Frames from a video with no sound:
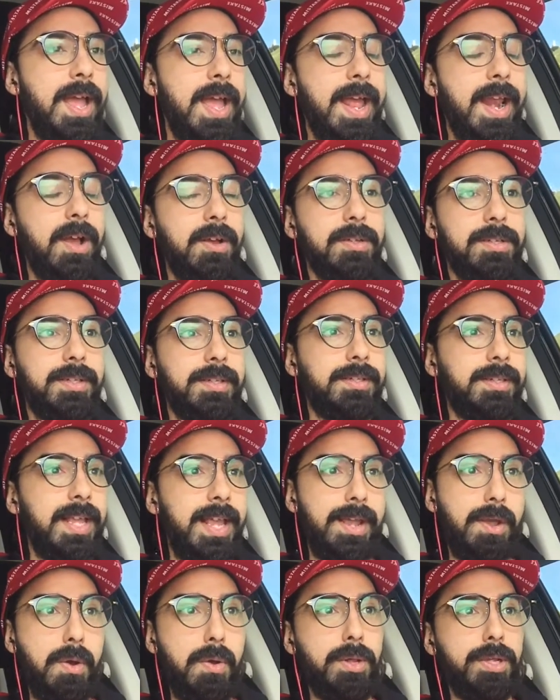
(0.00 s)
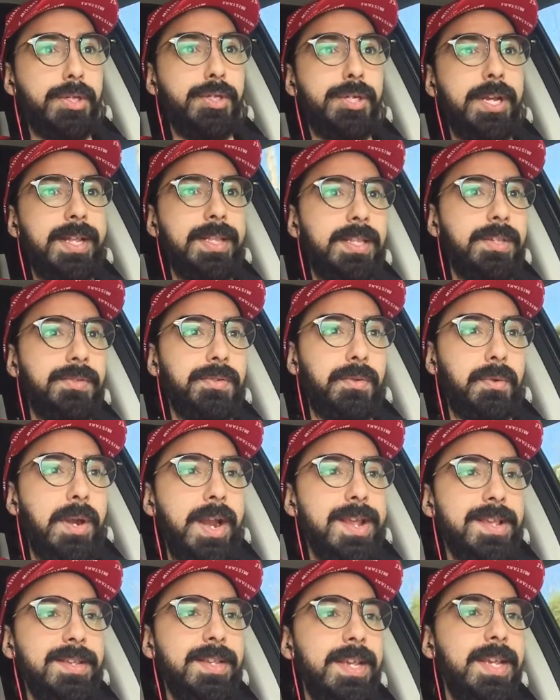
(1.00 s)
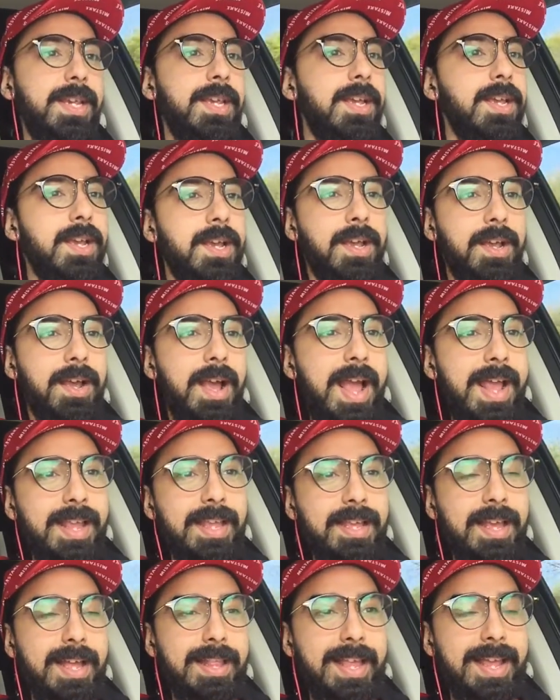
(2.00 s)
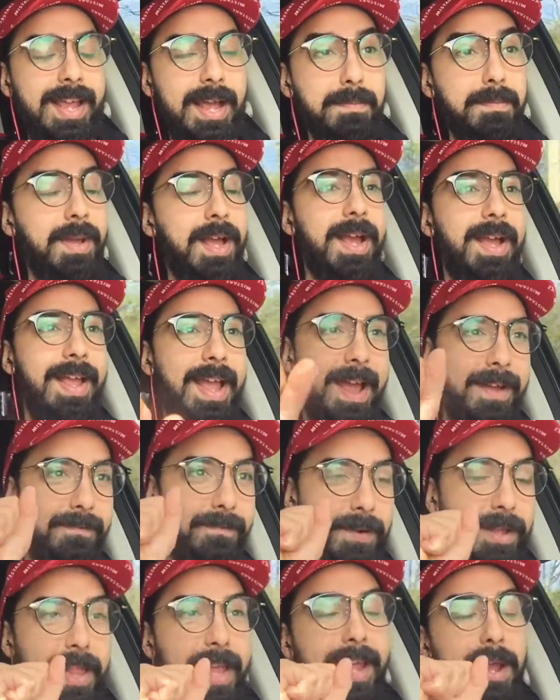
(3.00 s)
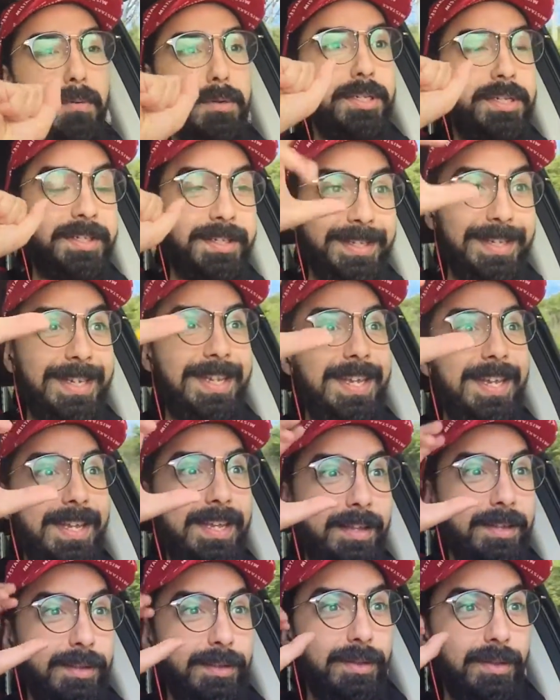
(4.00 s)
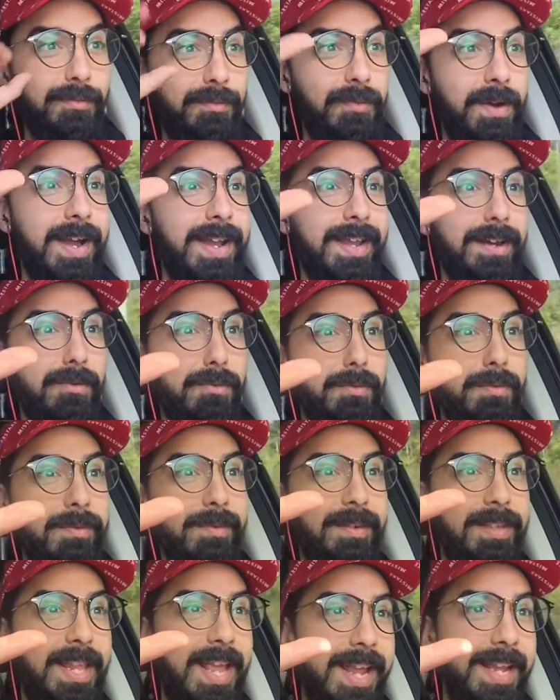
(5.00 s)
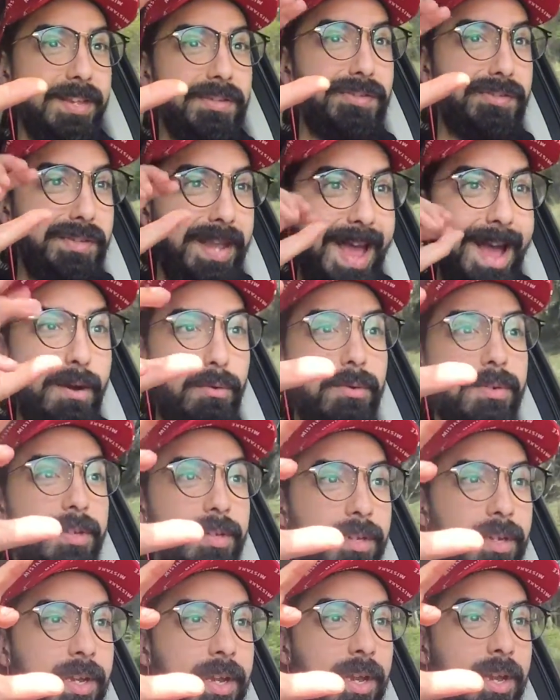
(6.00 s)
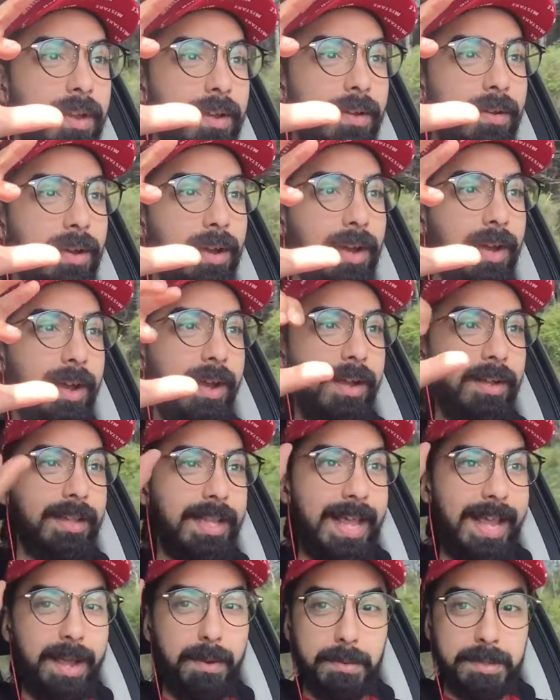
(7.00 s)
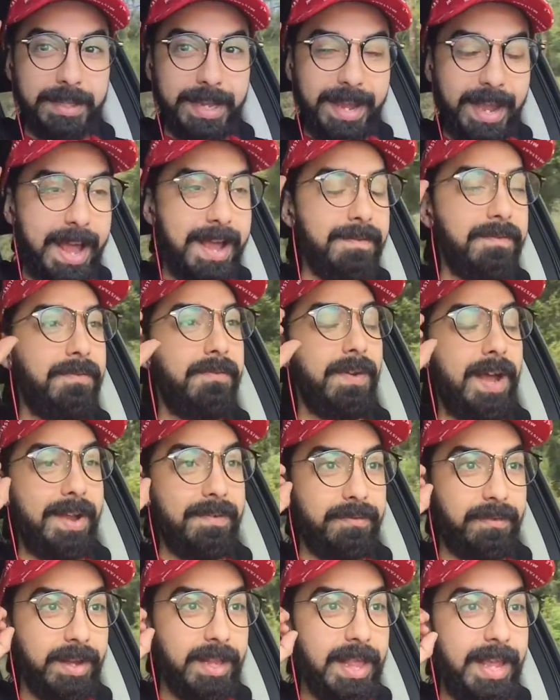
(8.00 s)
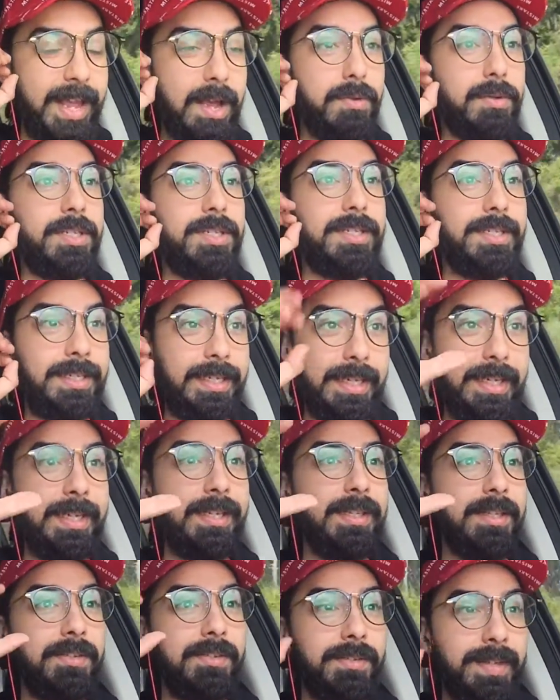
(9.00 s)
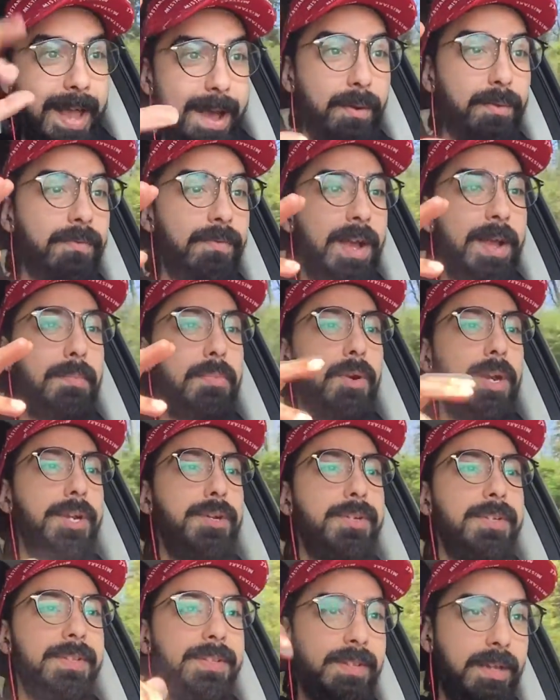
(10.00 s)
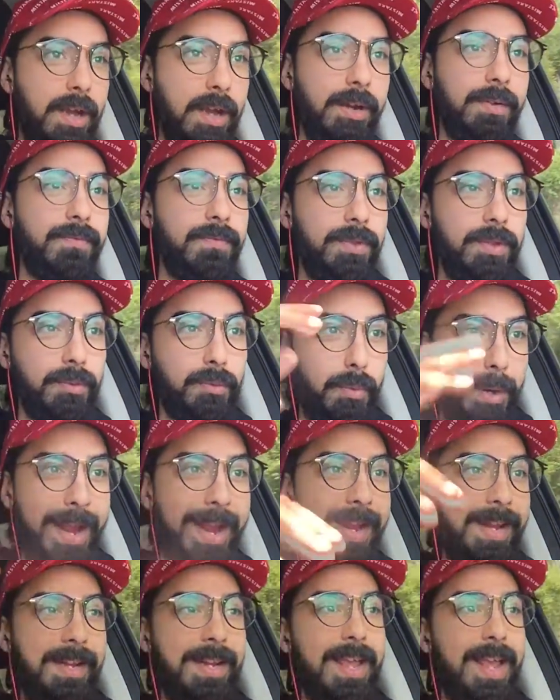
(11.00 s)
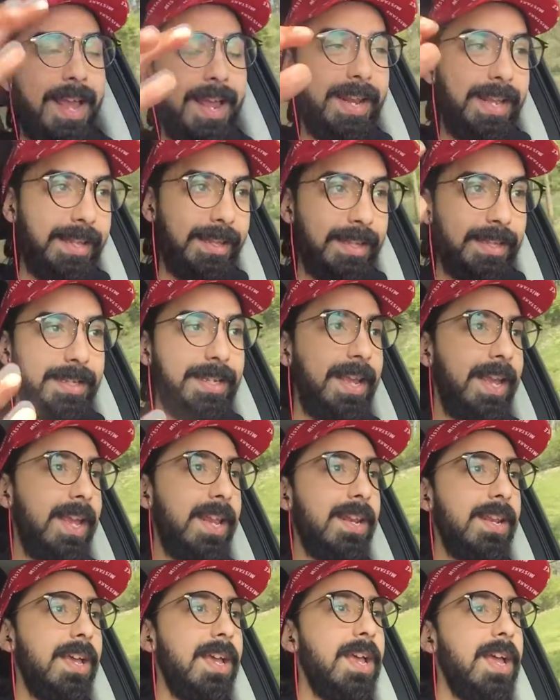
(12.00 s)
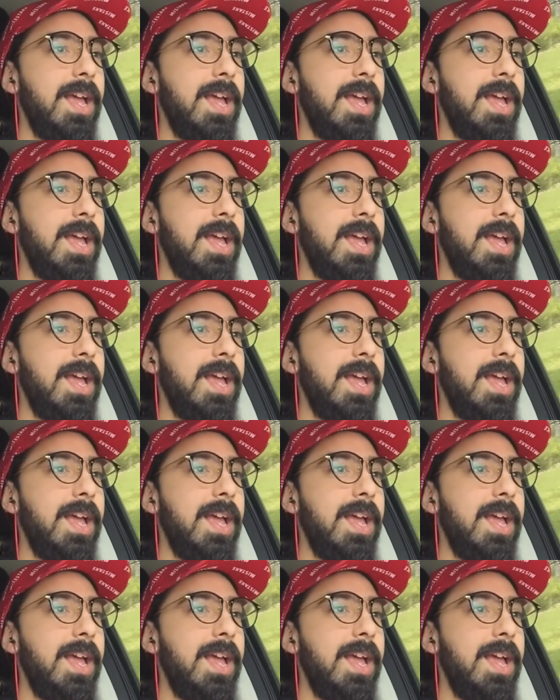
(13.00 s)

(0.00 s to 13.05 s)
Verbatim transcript: and I was just like, "Holy shit, this is crazy." I could I, like I'm, I, I felt like I was seeing the fucking like sound. Uh, like I was like I, I felt like I was seeing the sound vibrations of the rain hitting the tin,